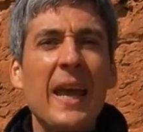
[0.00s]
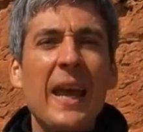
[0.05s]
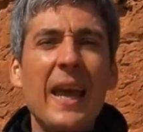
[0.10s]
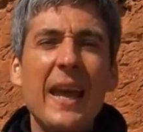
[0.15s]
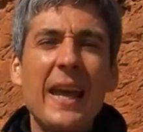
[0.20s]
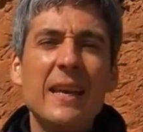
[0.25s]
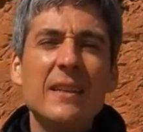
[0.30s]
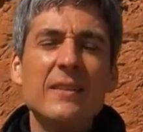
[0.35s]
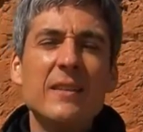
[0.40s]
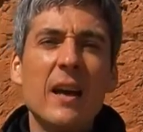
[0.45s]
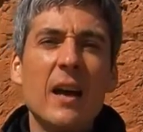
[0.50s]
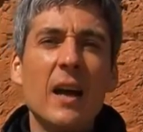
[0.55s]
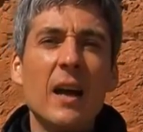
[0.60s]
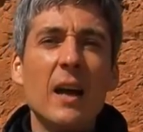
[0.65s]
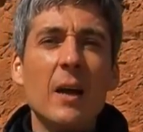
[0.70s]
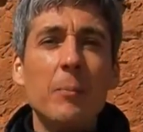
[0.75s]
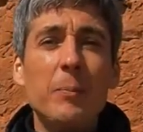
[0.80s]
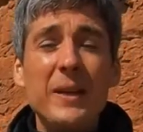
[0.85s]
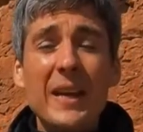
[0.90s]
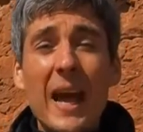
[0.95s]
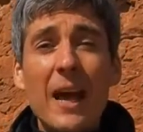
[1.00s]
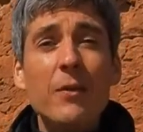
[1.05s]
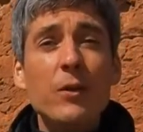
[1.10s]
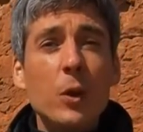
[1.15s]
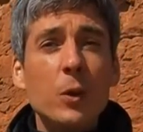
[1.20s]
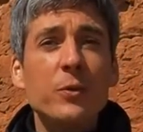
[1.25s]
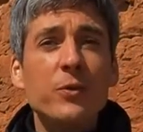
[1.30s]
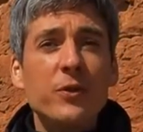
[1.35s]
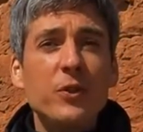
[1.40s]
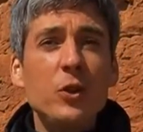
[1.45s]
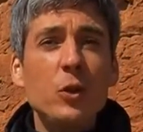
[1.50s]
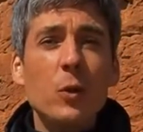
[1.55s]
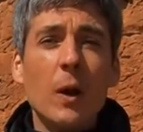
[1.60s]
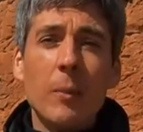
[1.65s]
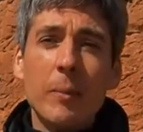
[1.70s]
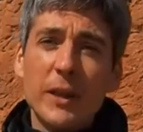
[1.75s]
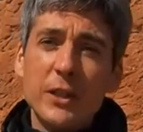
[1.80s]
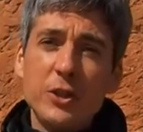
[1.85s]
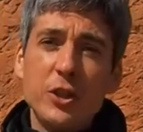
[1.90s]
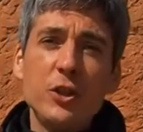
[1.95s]
And uh, beyond those two, I'll
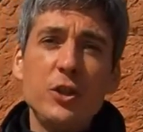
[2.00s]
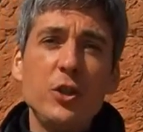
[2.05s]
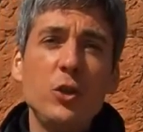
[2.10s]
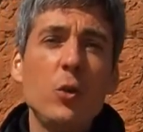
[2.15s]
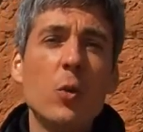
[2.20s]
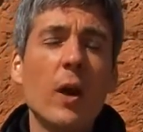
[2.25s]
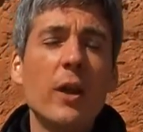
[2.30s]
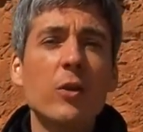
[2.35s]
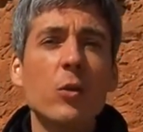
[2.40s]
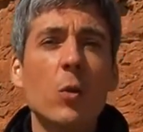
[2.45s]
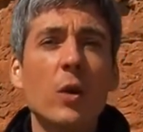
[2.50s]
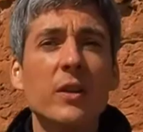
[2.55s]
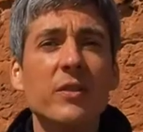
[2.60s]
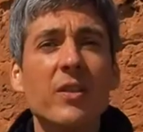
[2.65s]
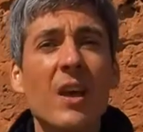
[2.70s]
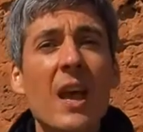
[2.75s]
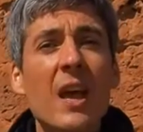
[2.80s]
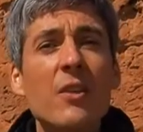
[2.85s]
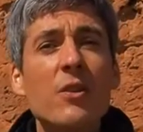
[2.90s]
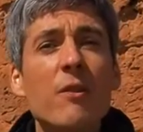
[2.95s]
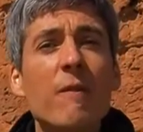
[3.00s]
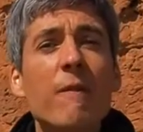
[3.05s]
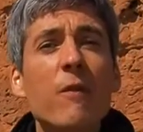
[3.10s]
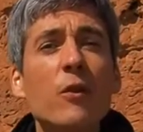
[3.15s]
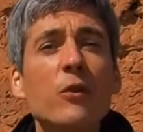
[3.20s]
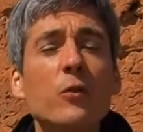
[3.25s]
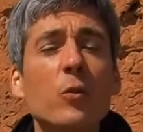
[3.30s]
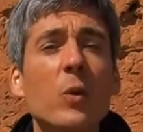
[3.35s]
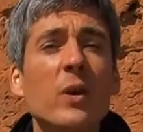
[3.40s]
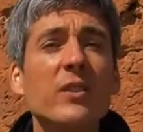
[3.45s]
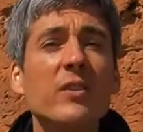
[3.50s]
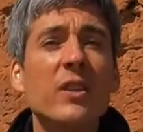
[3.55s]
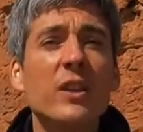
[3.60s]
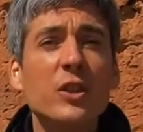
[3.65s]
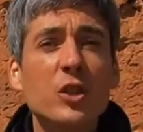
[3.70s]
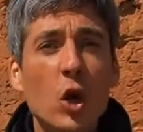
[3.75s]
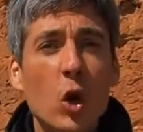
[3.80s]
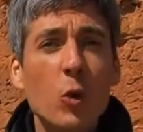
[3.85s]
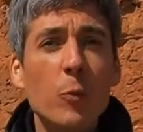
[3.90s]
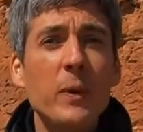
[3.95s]
mention two other ones. The first one is
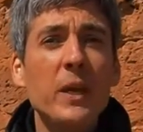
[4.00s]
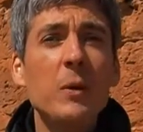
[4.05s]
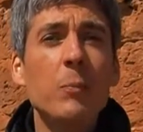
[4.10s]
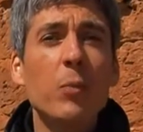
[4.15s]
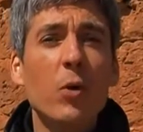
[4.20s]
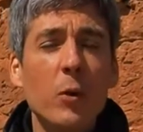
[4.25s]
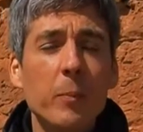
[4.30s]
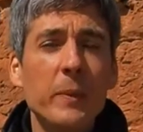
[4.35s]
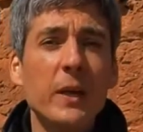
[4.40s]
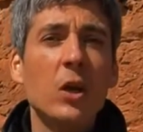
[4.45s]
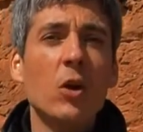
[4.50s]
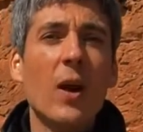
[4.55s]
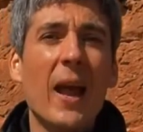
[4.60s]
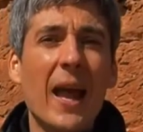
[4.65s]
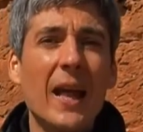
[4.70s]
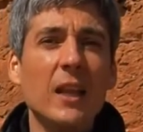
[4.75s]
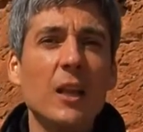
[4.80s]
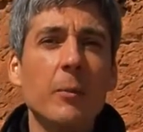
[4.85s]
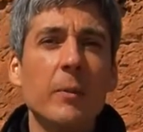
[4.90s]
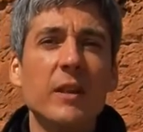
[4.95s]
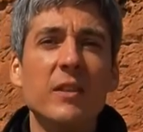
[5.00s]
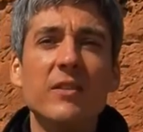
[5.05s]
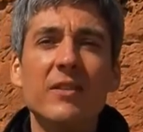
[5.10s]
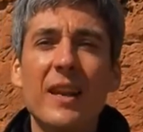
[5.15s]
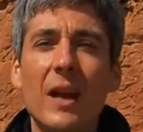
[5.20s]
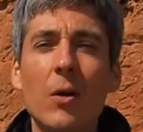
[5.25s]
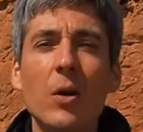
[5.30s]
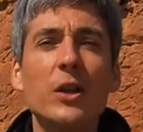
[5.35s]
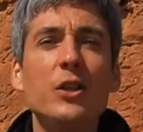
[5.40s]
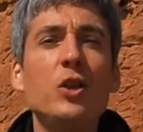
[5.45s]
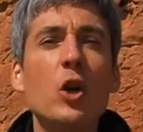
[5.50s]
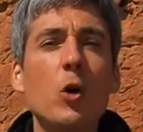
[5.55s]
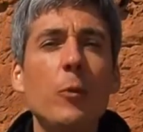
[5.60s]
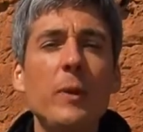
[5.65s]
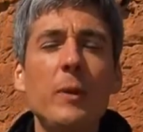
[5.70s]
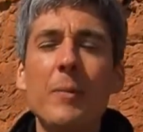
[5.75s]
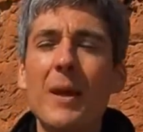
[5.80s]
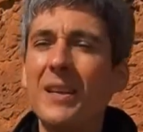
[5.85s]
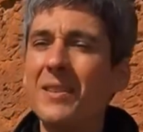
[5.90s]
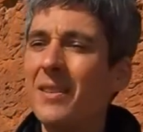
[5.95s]
Adobe Premiere Elements. Now,
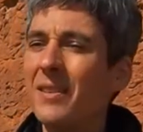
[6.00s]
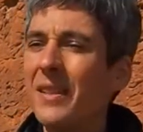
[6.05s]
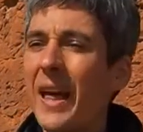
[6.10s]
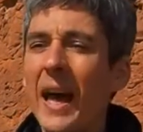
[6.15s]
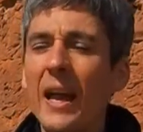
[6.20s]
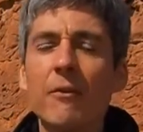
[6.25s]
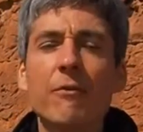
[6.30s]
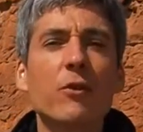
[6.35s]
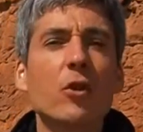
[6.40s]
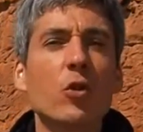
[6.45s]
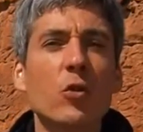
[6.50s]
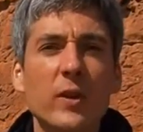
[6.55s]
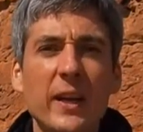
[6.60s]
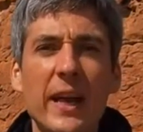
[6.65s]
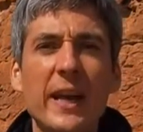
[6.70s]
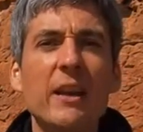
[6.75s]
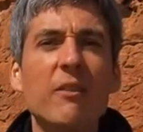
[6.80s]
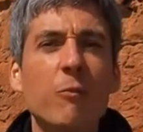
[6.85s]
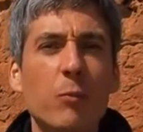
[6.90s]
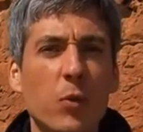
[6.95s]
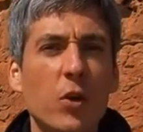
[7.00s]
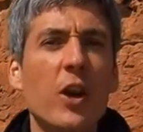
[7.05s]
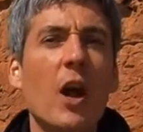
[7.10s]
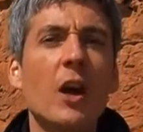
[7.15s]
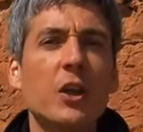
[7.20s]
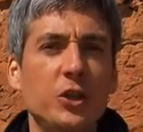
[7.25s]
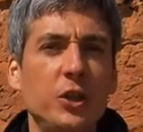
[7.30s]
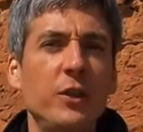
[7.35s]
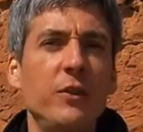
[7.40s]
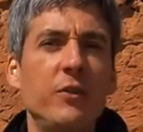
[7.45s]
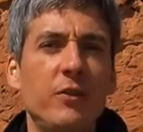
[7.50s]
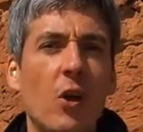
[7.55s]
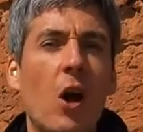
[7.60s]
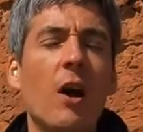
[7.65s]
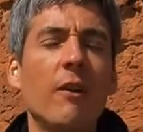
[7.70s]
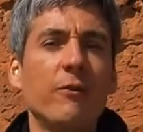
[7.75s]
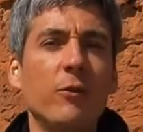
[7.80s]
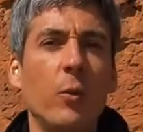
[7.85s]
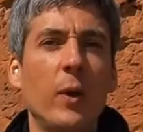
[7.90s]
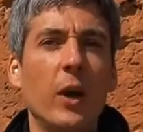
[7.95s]
Adobe makes a lot of creative production
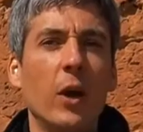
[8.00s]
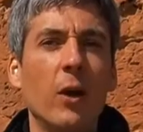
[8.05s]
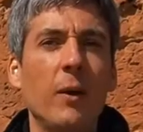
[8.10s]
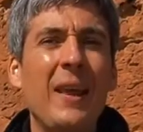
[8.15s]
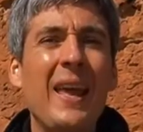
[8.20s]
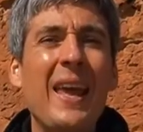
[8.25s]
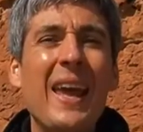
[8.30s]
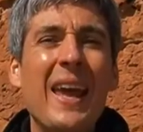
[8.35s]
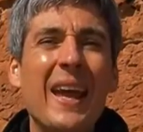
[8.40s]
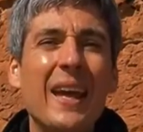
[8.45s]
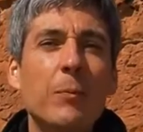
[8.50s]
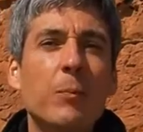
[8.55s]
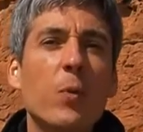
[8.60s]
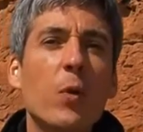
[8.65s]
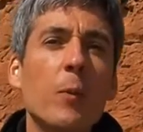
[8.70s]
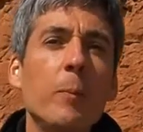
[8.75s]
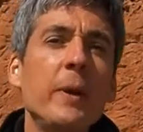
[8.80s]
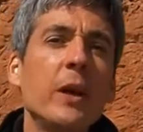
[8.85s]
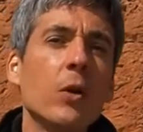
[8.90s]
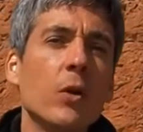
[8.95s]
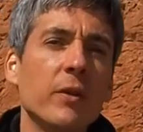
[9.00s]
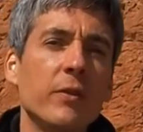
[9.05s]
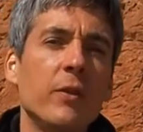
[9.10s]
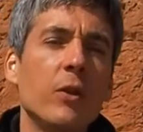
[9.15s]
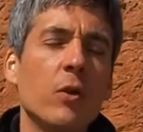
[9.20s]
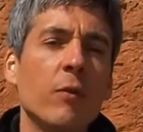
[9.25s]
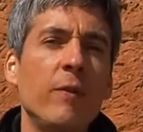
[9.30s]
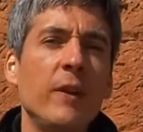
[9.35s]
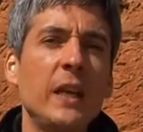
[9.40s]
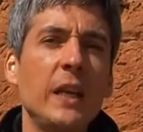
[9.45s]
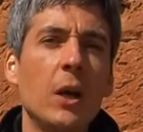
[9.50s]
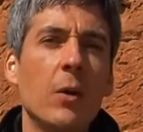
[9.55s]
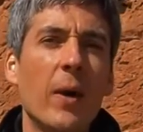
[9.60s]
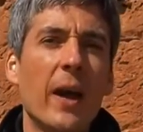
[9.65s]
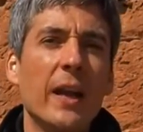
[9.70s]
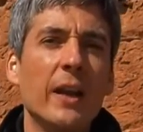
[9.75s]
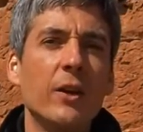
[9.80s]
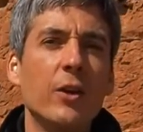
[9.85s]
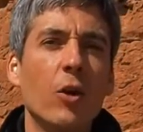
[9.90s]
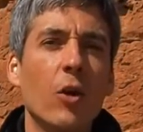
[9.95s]
software, and Premiere is their video
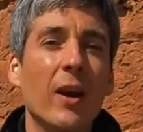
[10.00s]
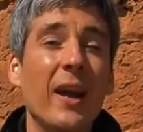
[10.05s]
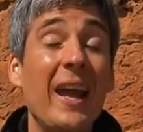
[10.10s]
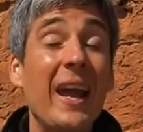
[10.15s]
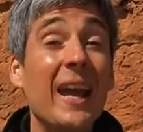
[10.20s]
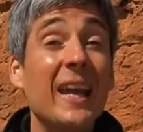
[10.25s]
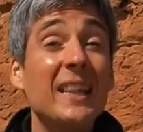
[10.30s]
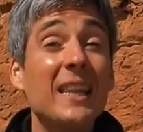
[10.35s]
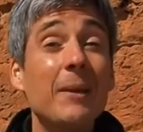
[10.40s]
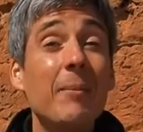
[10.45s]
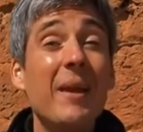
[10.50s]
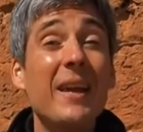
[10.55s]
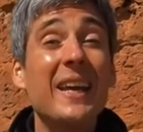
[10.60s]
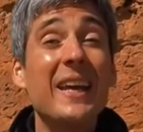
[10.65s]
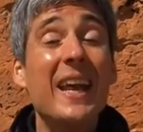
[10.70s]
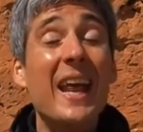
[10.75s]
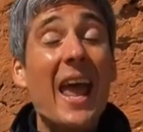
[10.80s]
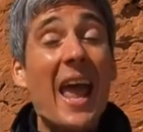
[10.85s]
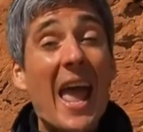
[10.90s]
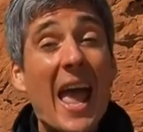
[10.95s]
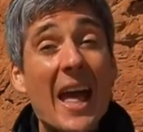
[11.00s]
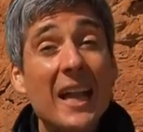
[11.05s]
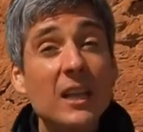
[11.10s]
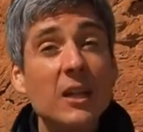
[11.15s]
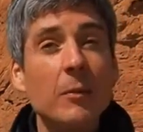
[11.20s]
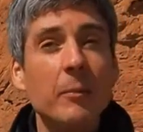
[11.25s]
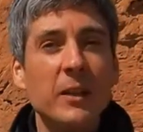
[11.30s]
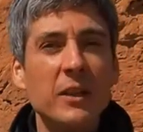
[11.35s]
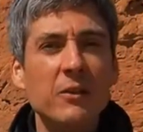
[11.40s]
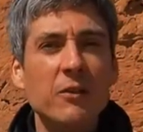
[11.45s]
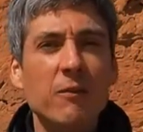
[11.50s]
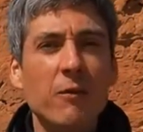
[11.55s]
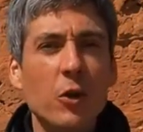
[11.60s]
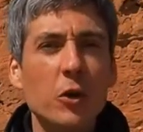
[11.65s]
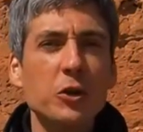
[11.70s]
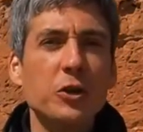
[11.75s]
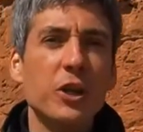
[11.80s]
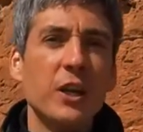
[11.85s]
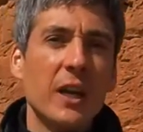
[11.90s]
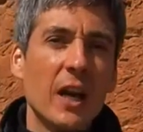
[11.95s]
editor. And they make an Elements
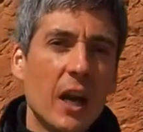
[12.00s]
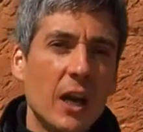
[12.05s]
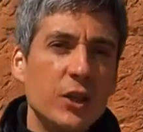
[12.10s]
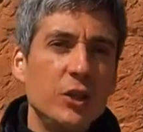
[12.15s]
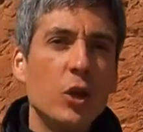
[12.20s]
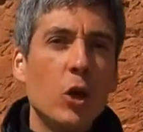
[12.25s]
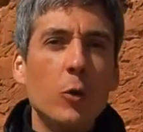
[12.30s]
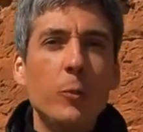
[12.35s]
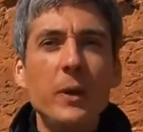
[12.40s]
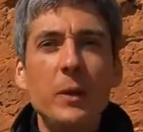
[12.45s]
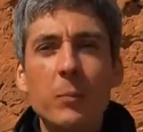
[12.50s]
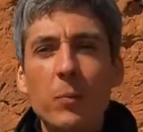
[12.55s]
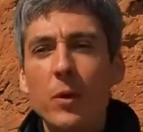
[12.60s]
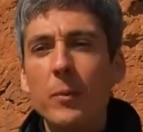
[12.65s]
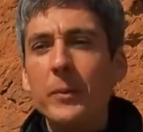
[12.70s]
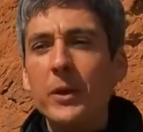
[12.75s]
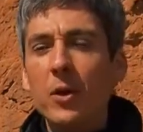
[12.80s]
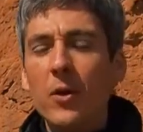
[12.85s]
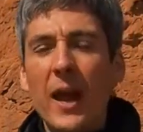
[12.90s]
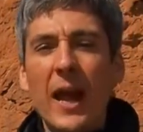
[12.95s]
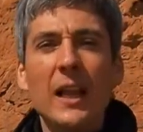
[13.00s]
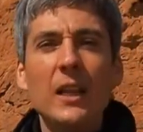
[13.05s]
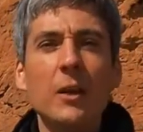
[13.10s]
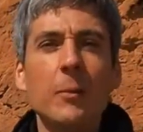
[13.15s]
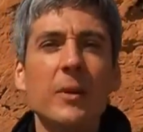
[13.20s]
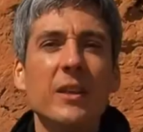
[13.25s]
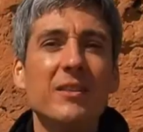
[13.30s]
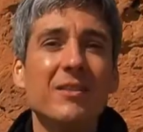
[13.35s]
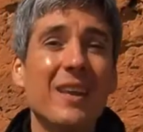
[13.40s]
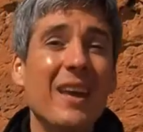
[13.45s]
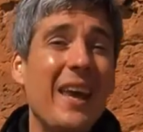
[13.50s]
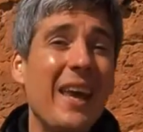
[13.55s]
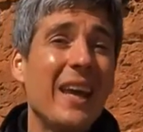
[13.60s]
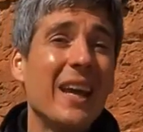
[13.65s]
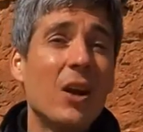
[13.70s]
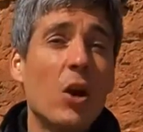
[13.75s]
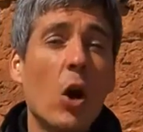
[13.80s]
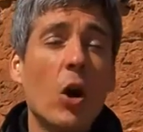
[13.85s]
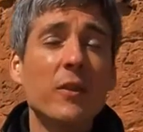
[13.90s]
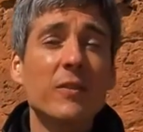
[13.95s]
version, Adobe Premiere Elements.
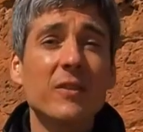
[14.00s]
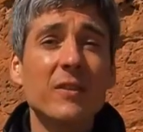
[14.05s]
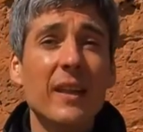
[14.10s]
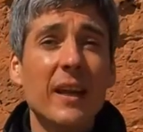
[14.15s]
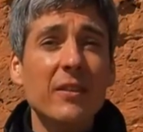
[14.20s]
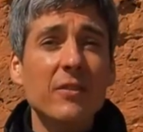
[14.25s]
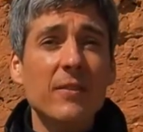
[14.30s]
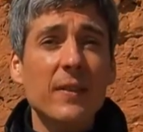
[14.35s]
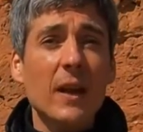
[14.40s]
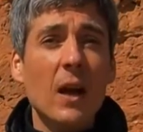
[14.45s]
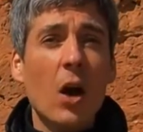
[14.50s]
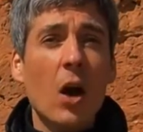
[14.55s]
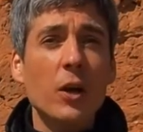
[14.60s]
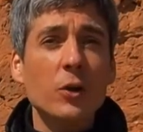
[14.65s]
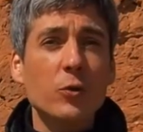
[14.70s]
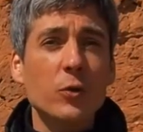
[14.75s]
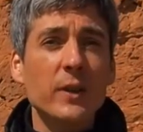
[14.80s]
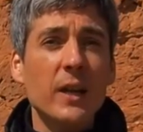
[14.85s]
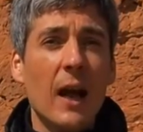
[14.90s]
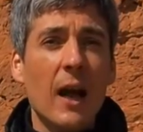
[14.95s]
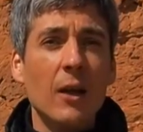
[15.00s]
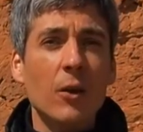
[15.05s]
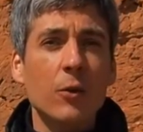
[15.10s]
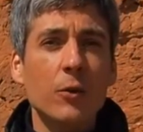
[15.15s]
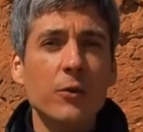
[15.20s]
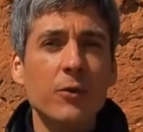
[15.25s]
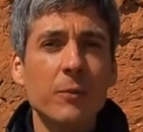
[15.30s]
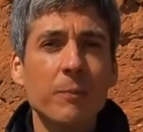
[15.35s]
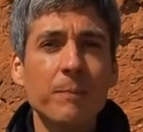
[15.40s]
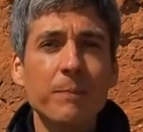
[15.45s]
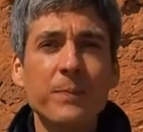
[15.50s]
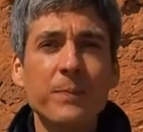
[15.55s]
It costs less than one hundred dollars.